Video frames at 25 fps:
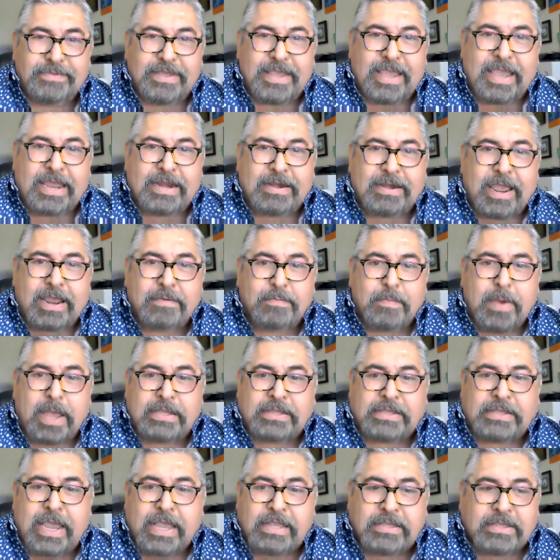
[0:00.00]
And my
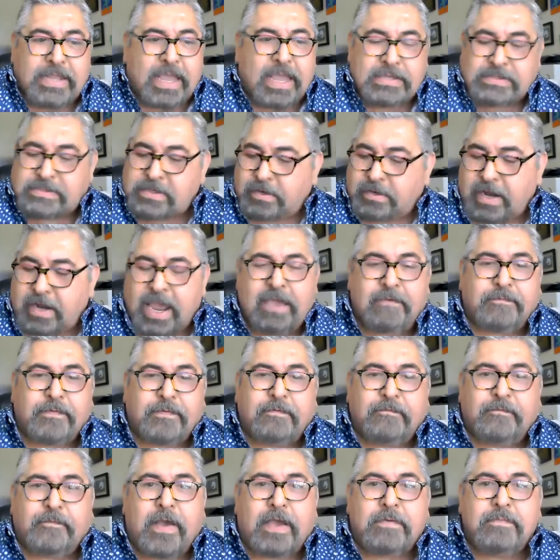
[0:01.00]
deadlines are every
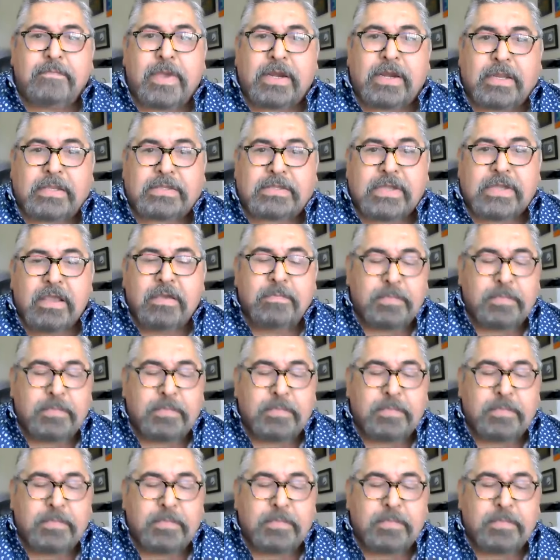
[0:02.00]
5 minutes,